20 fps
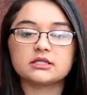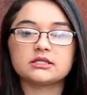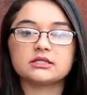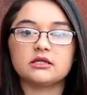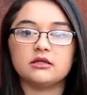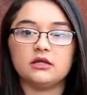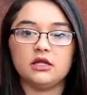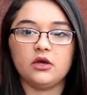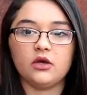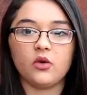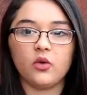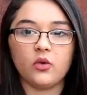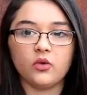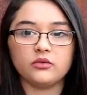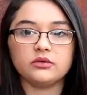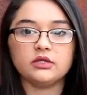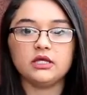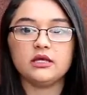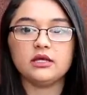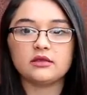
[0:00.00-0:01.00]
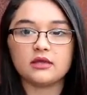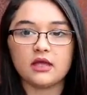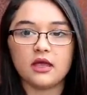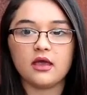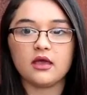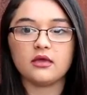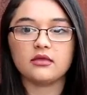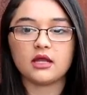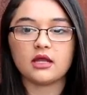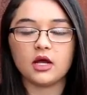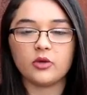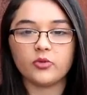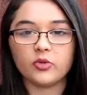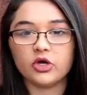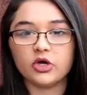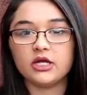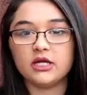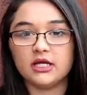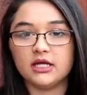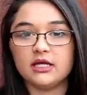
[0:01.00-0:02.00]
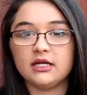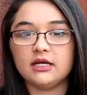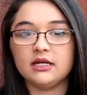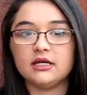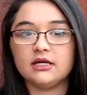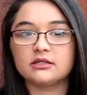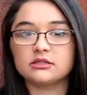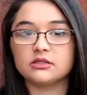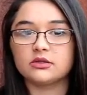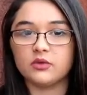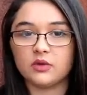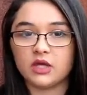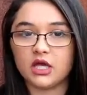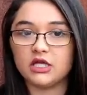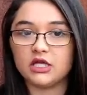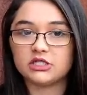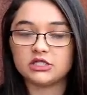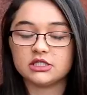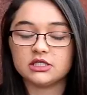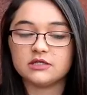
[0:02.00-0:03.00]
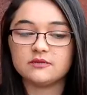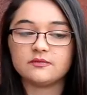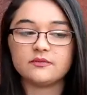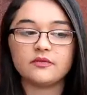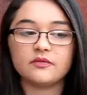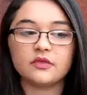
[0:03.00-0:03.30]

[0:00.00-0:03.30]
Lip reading: the only thing that I put in is location.